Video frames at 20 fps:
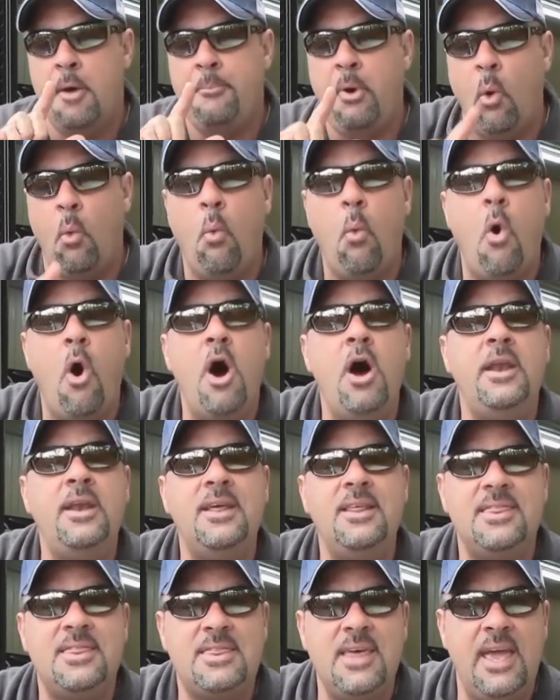But
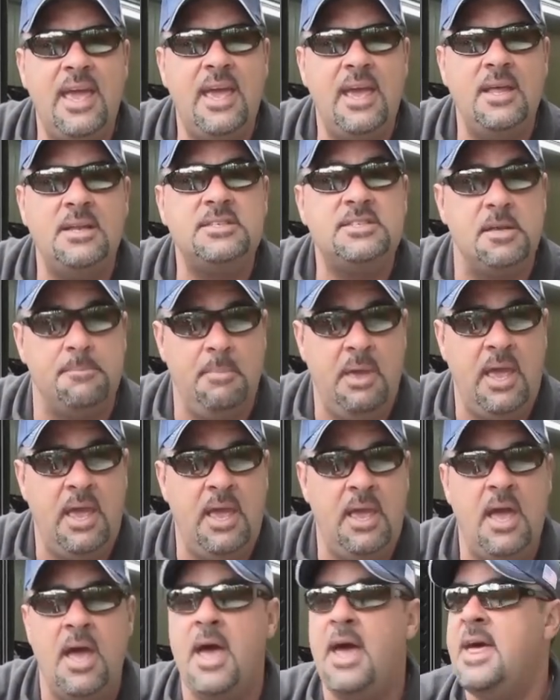one thing to
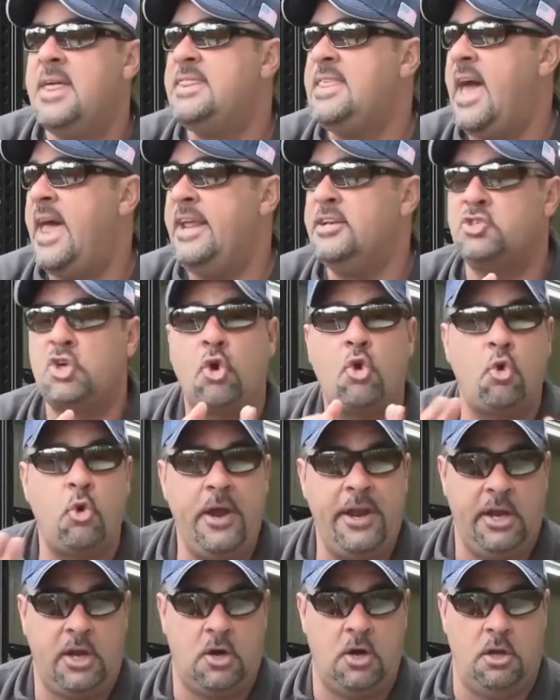me that is
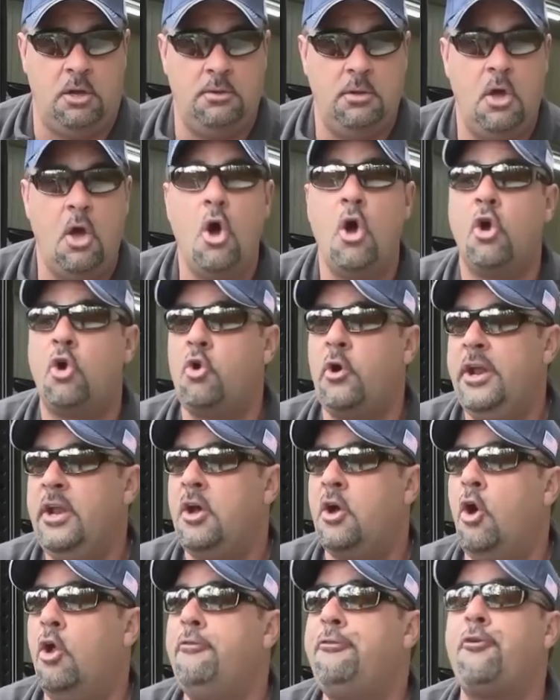critical
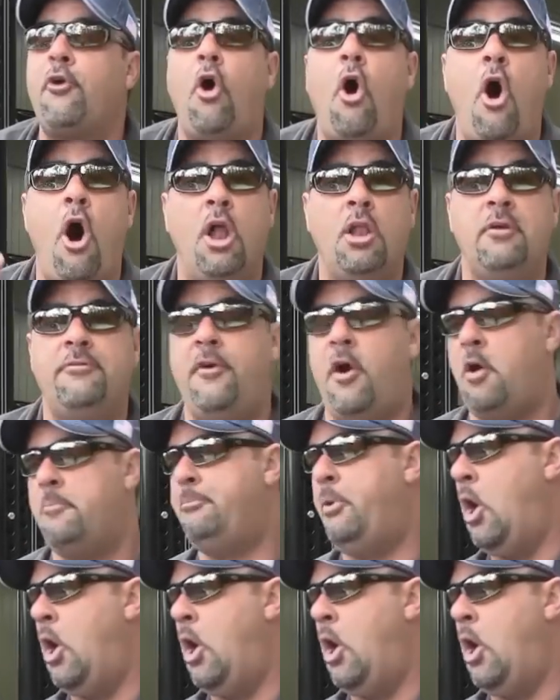for all of our